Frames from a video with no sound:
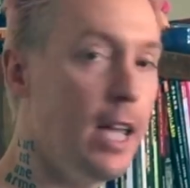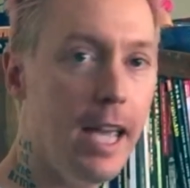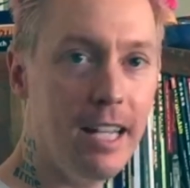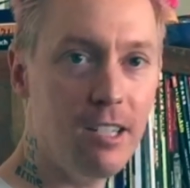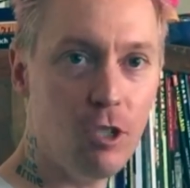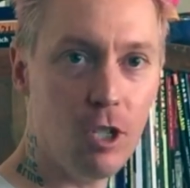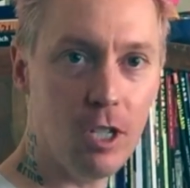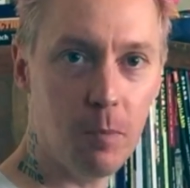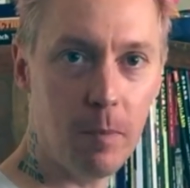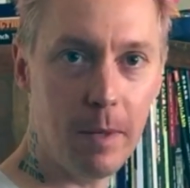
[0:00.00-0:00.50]
and
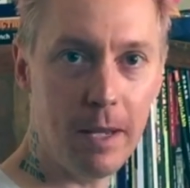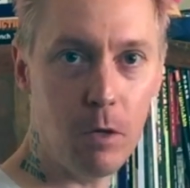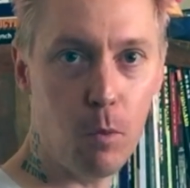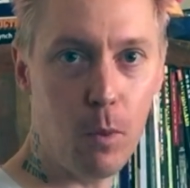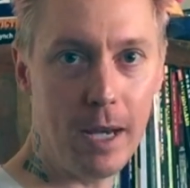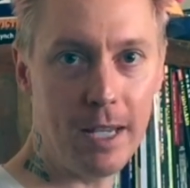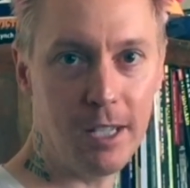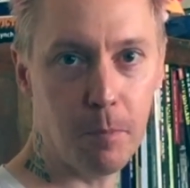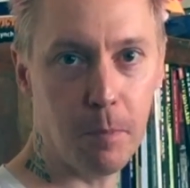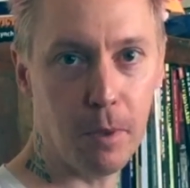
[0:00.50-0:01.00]
just been
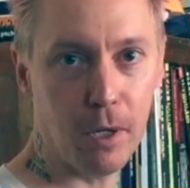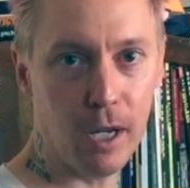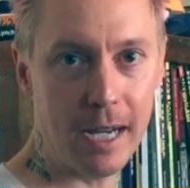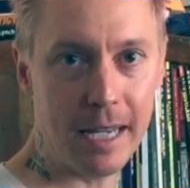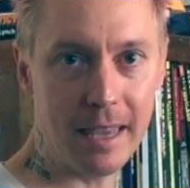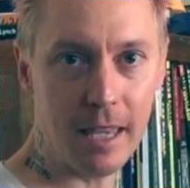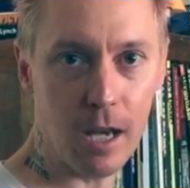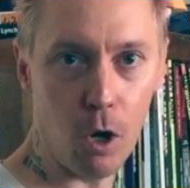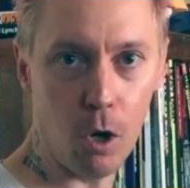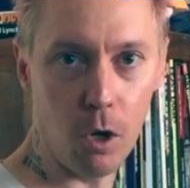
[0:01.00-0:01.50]
whispering
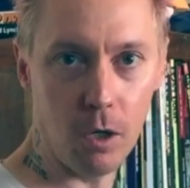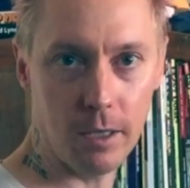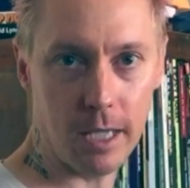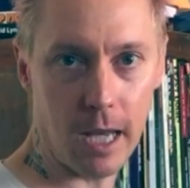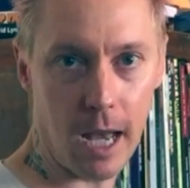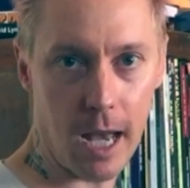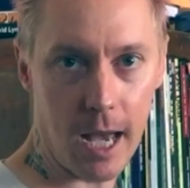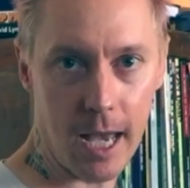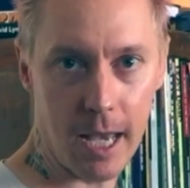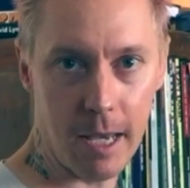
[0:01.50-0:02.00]
the whole
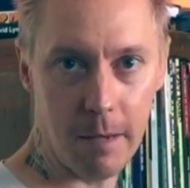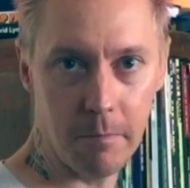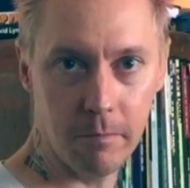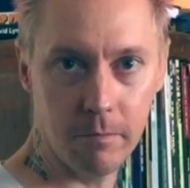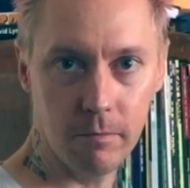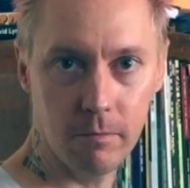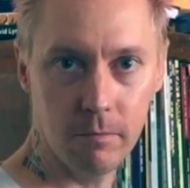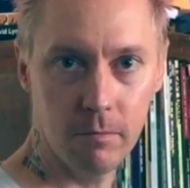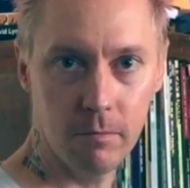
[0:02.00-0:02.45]
time